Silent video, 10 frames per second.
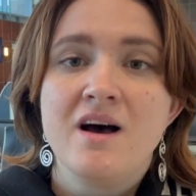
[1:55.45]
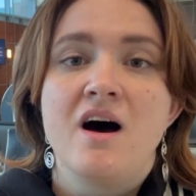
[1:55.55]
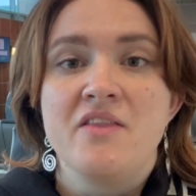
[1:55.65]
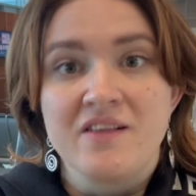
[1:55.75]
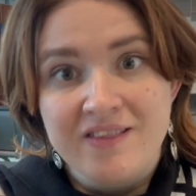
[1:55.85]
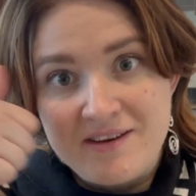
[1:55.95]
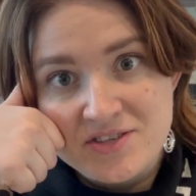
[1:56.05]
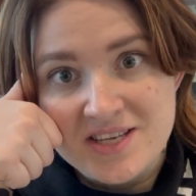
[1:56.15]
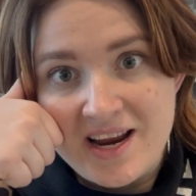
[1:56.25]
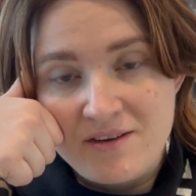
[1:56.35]
on the left
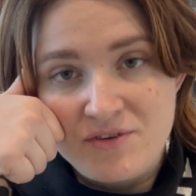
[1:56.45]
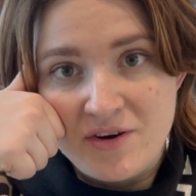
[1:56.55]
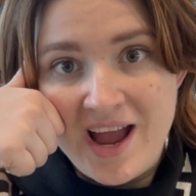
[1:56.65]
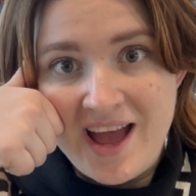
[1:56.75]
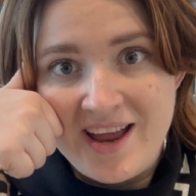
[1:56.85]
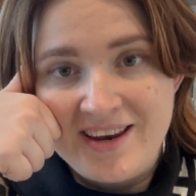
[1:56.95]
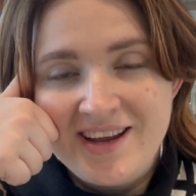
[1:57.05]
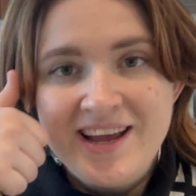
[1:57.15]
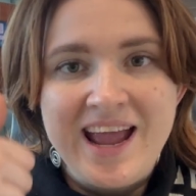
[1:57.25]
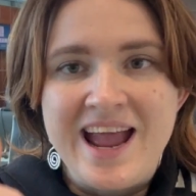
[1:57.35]
side of your head,
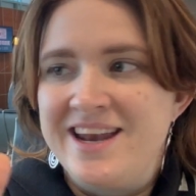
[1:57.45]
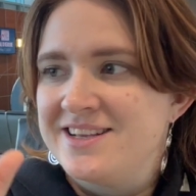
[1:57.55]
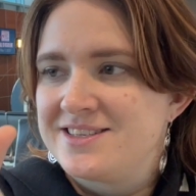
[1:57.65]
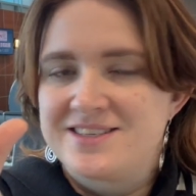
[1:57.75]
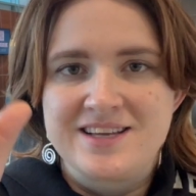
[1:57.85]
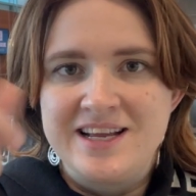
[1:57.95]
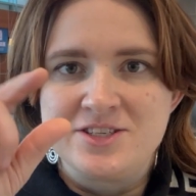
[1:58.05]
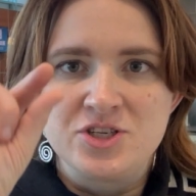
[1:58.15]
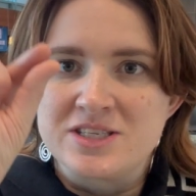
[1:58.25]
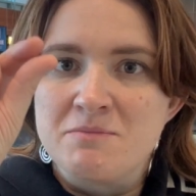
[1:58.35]
and
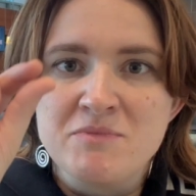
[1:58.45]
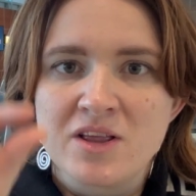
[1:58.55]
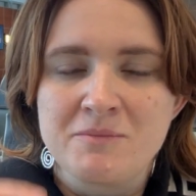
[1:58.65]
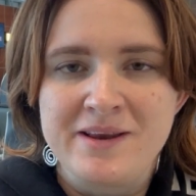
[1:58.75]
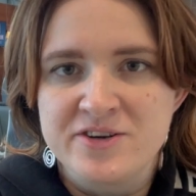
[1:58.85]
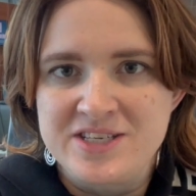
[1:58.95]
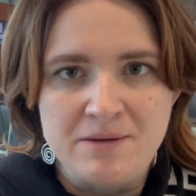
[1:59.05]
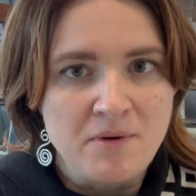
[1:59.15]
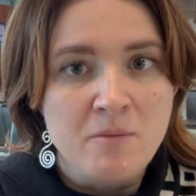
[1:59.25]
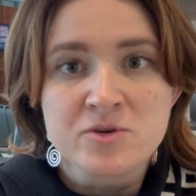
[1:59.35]
it's just a millimeter
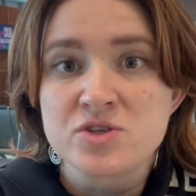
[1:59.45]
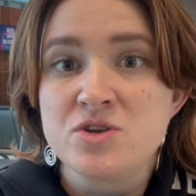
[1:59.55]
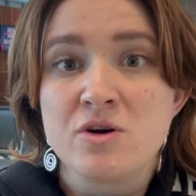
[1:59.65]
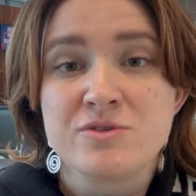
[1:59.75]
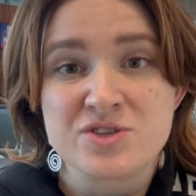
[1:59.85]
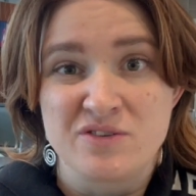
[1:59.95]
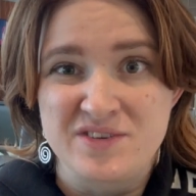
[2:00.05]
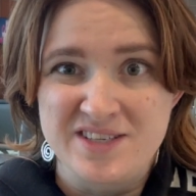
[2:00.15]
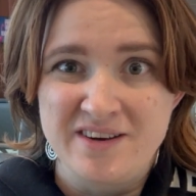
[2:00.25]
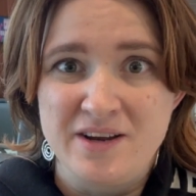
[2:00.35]
deep, almost no
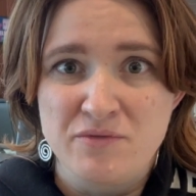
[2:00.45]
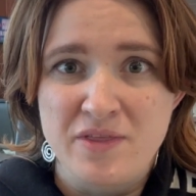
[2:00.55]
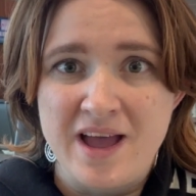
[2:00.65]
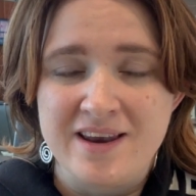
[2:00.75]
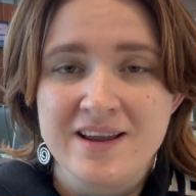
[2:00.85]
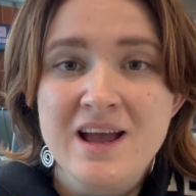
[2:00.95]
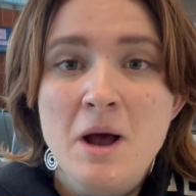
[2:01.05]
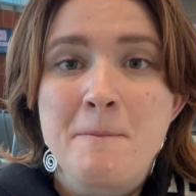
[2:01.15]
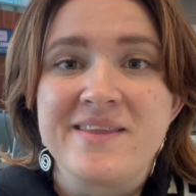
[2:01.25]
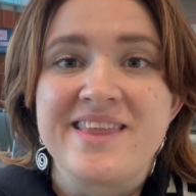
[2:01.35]
surface area for that.
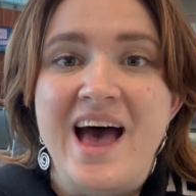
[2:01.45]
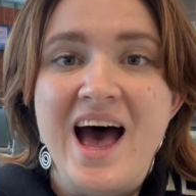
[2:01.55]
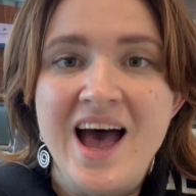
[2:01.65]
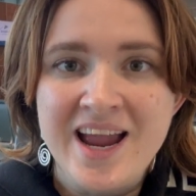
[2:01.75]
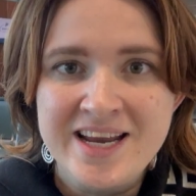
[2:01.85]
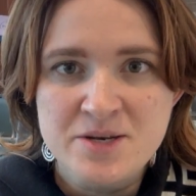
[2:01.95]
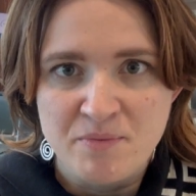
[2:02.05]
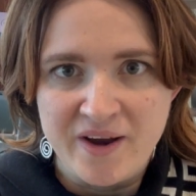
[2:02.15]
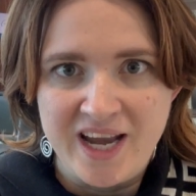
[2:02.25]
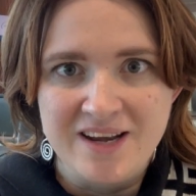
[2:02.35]
But the
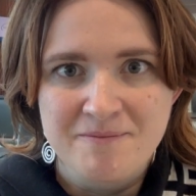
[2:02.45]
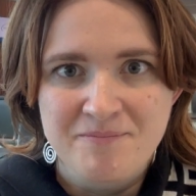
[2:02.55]
hindbrain,